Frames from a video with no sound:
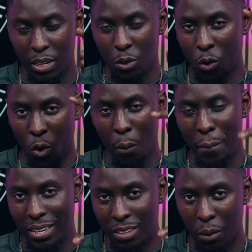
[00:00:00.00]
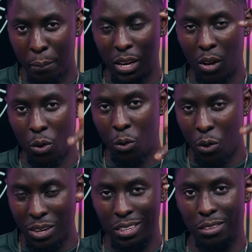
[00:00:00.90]
you comment below
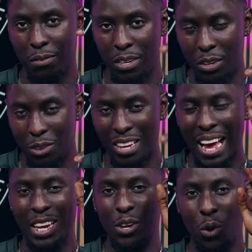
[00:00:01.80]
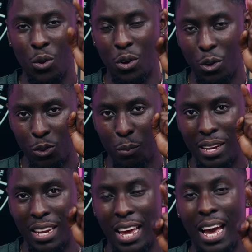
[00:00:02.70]
on this video so I know you're going to be
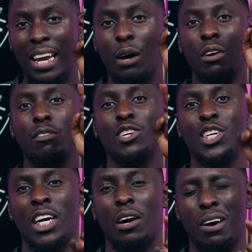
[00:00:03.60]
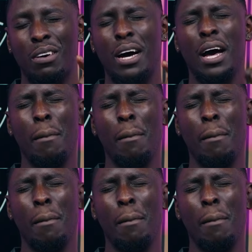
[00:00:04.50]
there, and I'll give you a shout out.